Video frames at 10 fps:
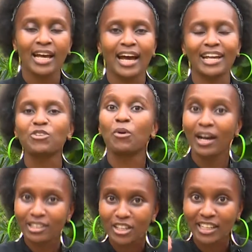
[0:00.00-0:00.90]
and you
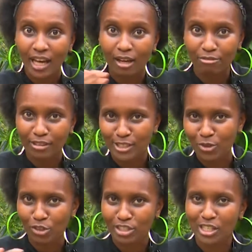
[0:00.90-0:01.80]
actually are fit.
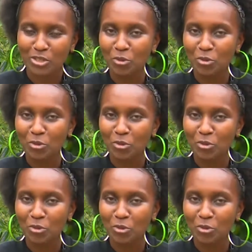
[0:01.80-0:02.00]
Not just